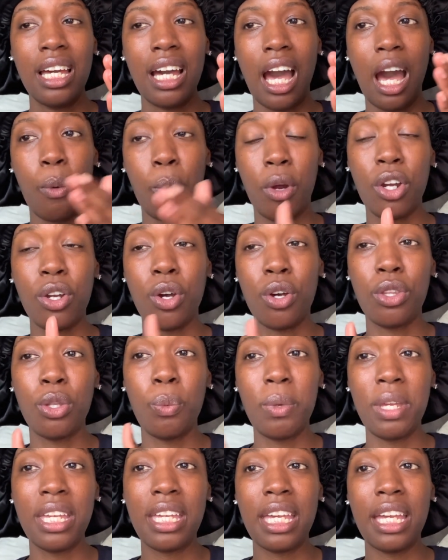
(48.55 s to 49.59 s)
I work on the
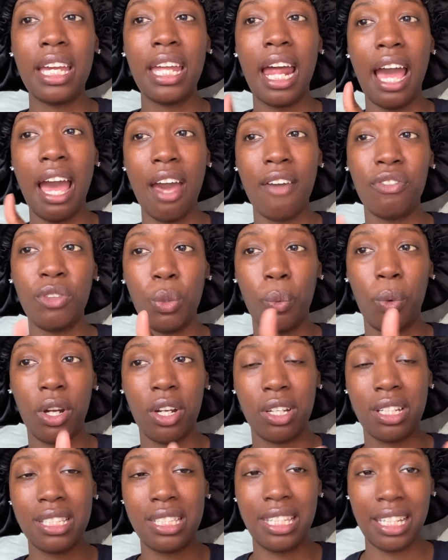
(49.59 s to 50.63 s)
weekend, I have to
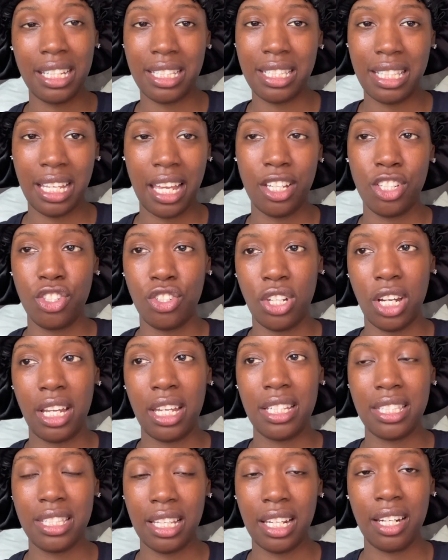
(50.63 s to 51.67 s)
work six days straight
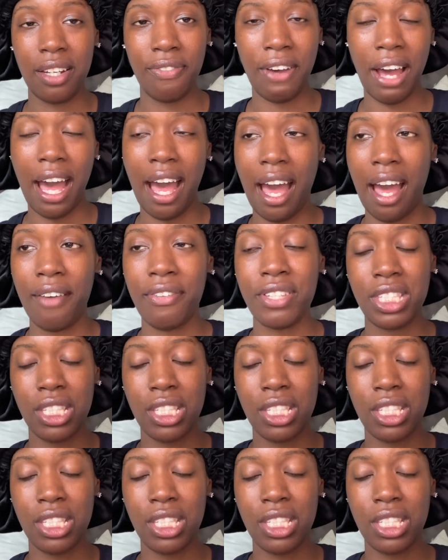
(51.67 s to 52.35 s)
instead of five.